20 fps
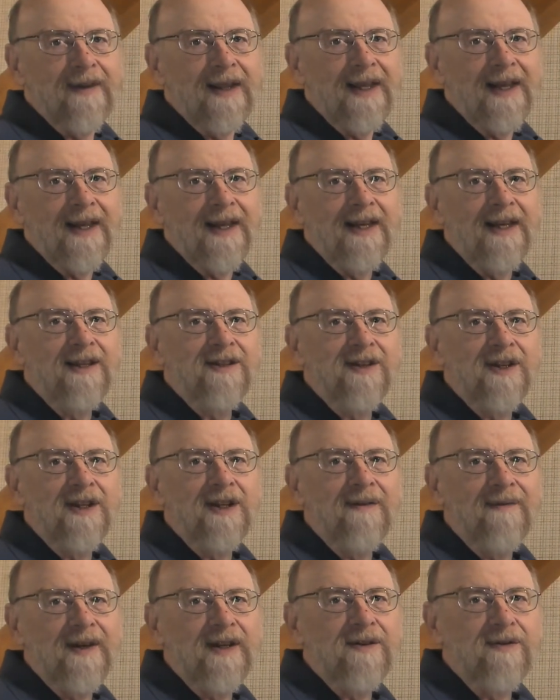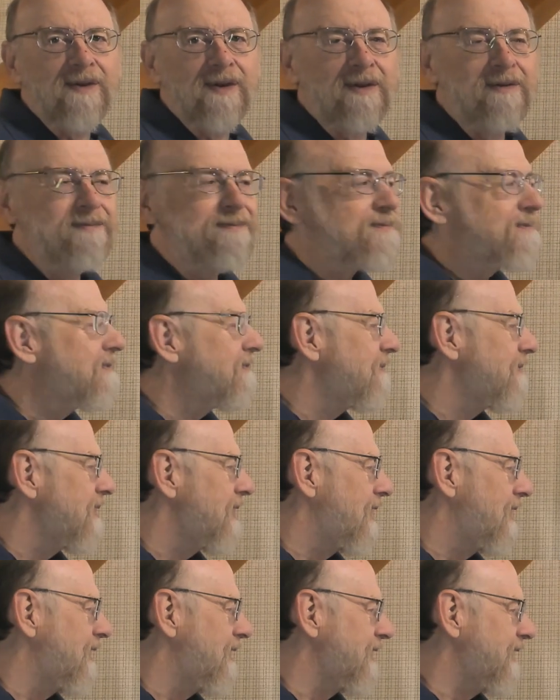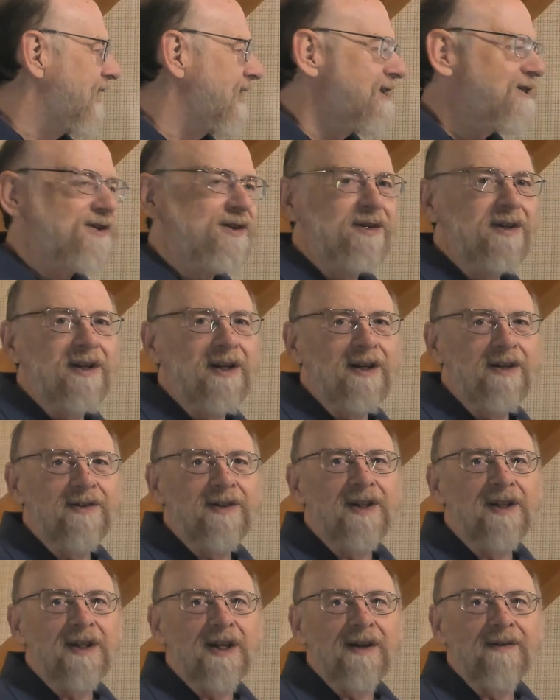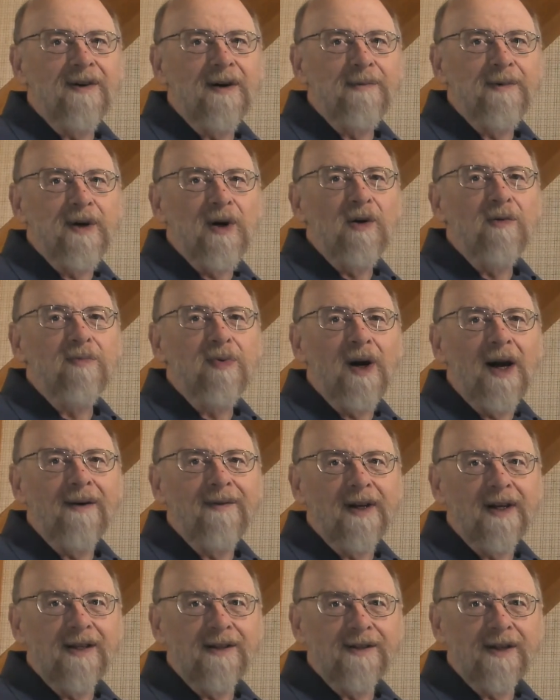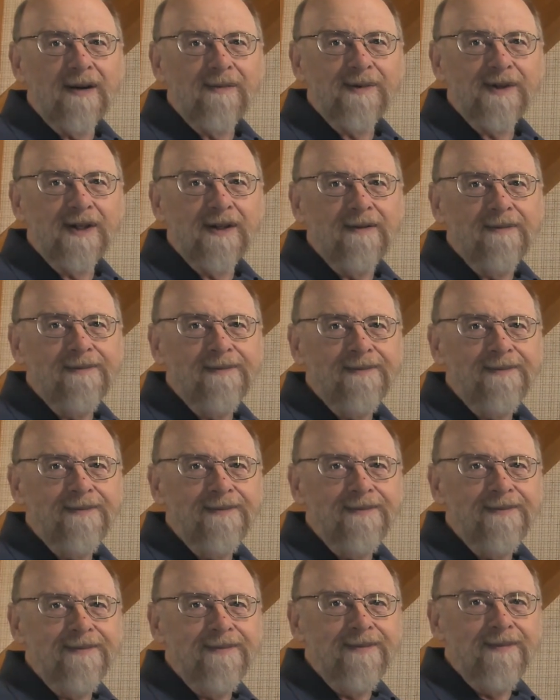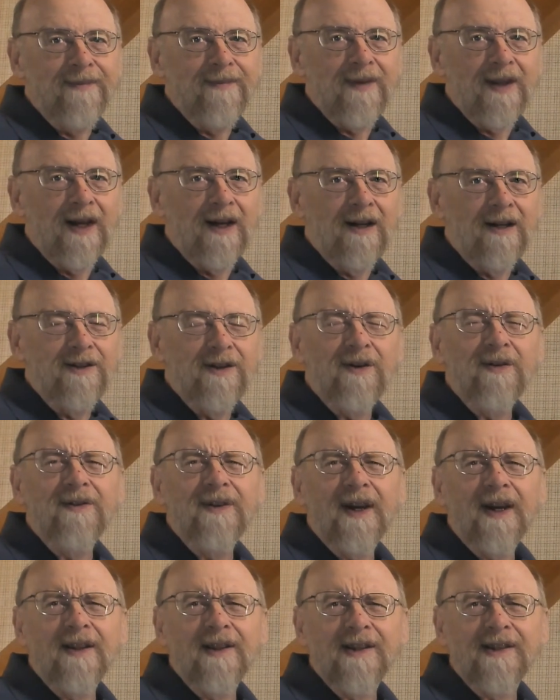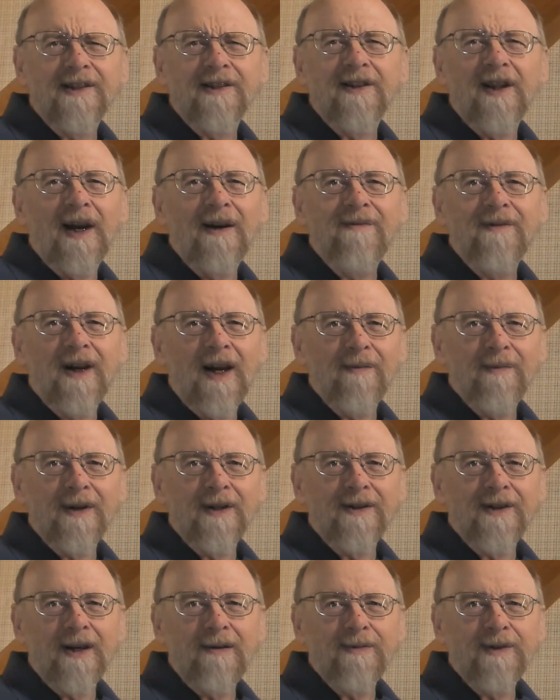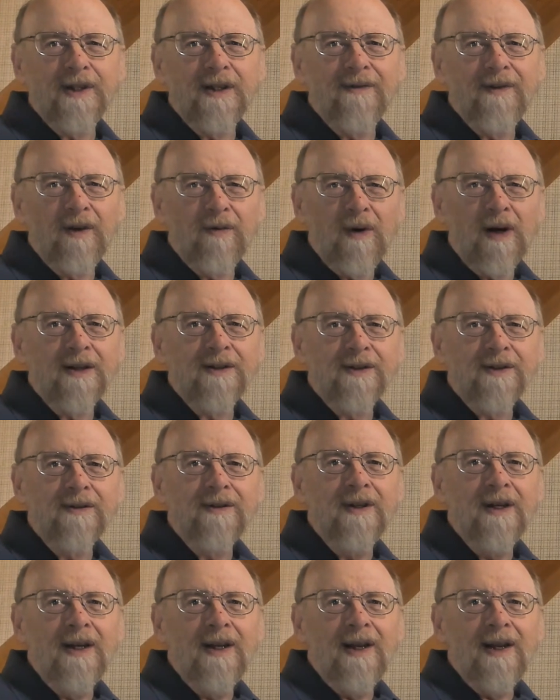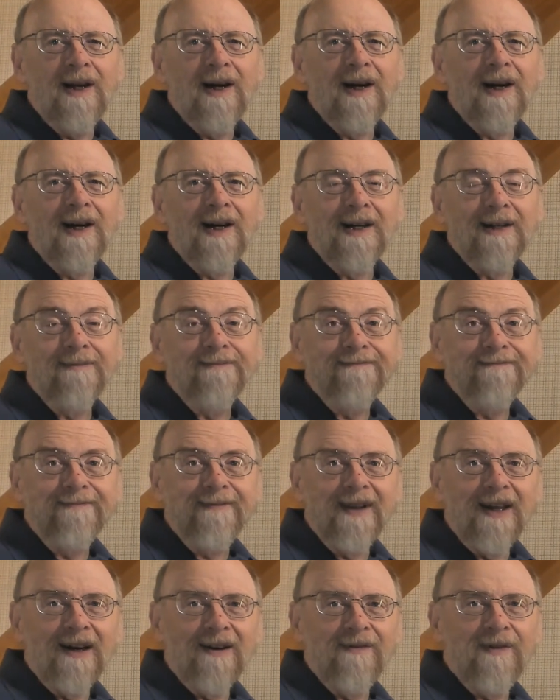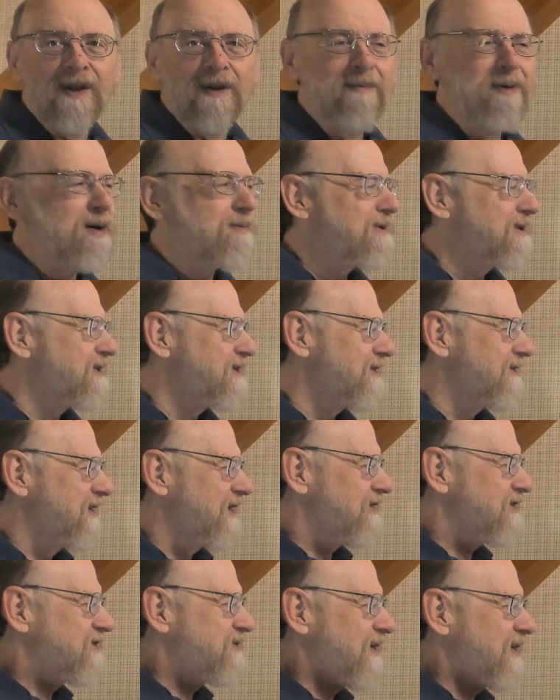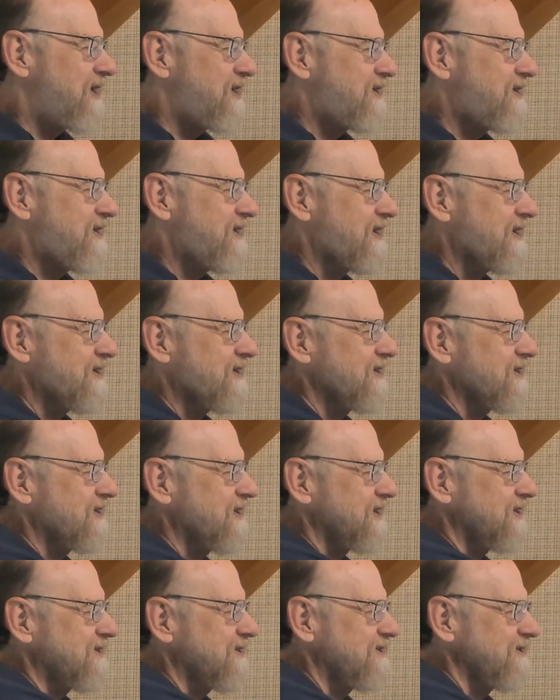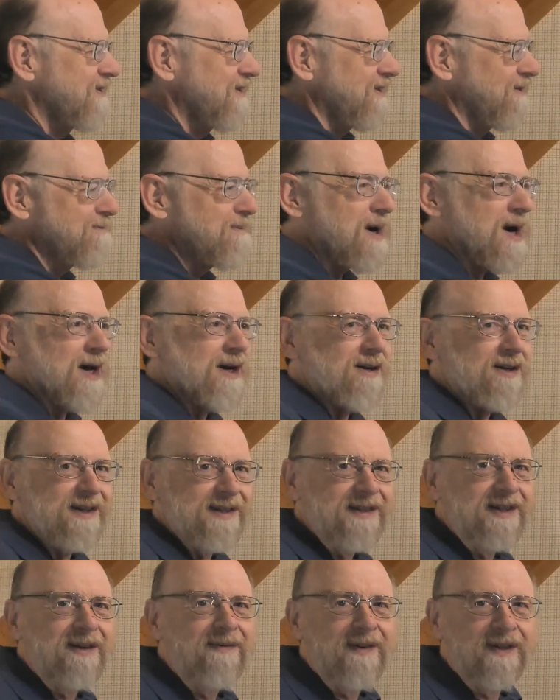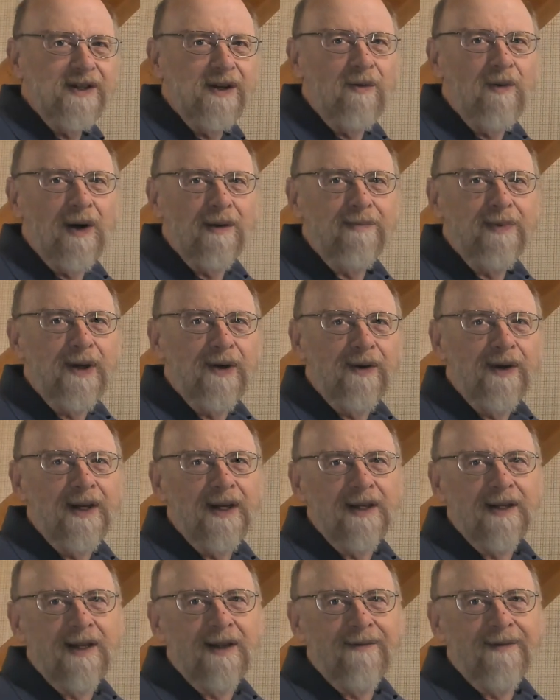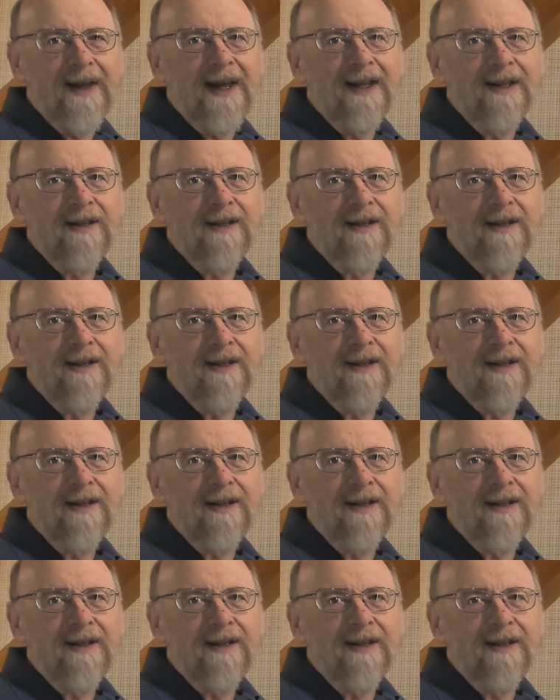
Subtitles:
Each individual gets utility from their own private consumption. And you can think of this as lifetime consumption if you want to. For the purposes of the illustration, this is just modeled as if it's a one-period event,